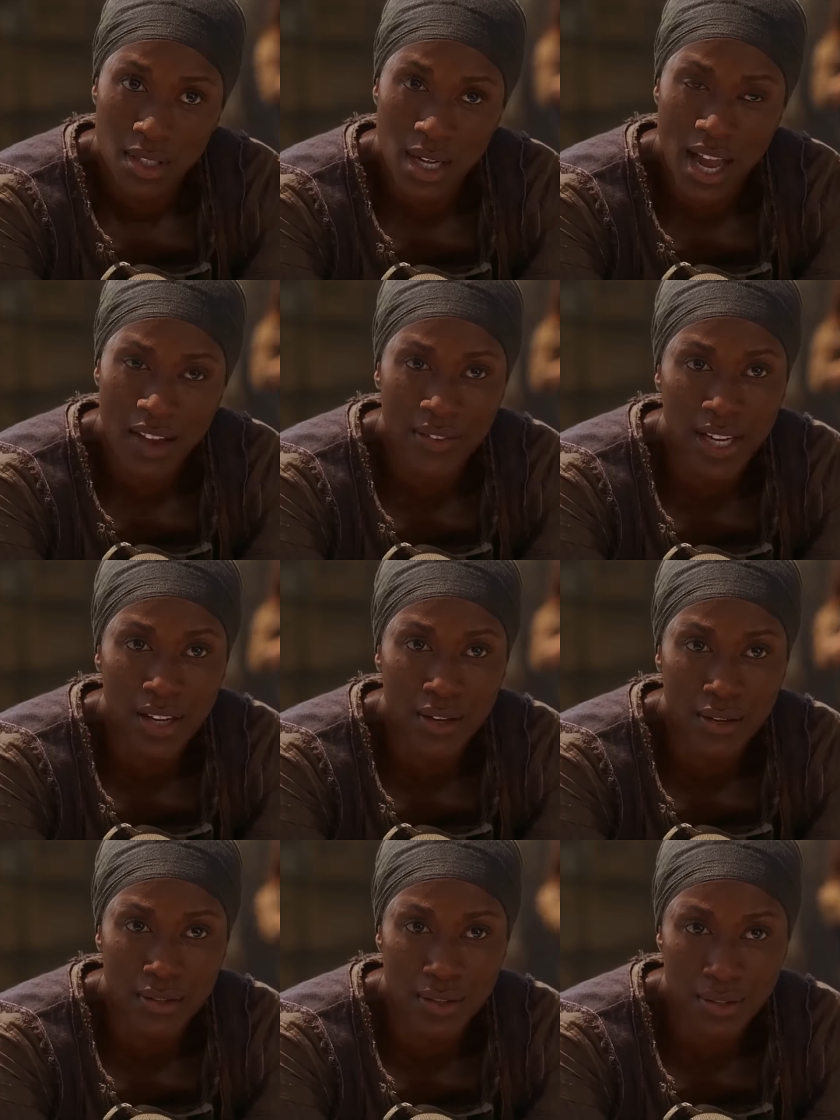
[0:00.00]
Did he have any
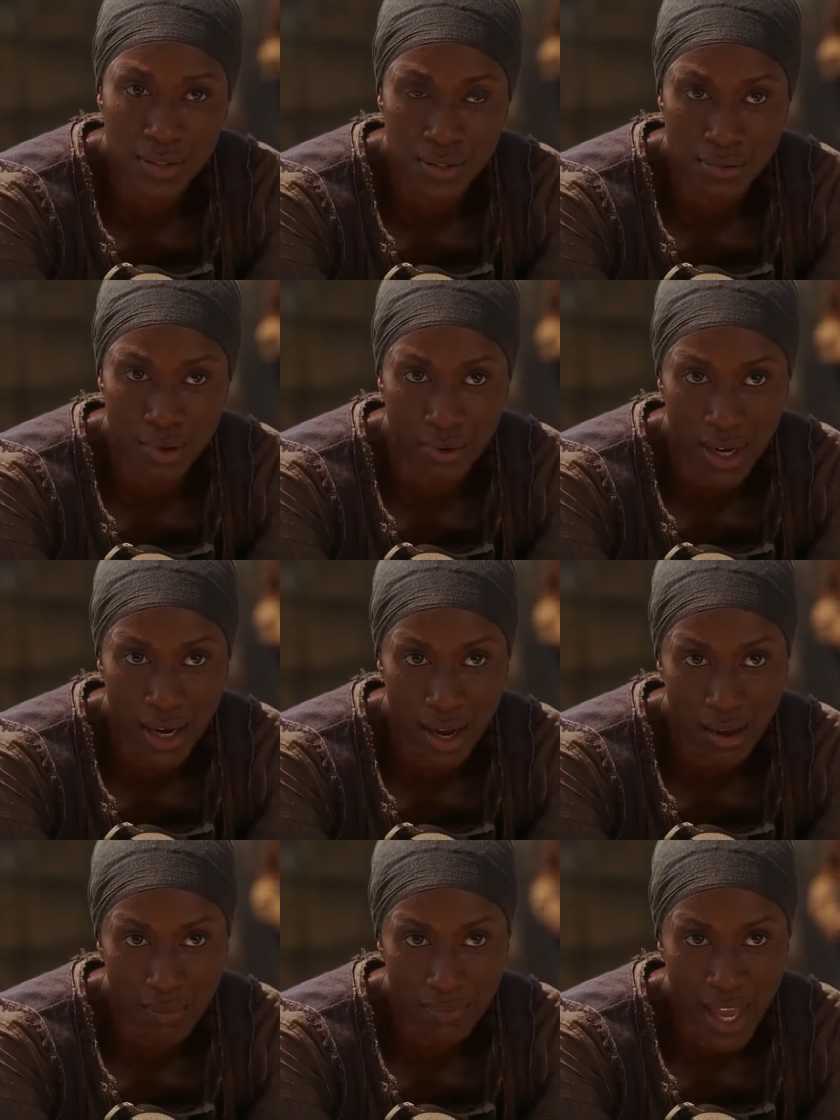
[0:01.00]
illnesses growing up?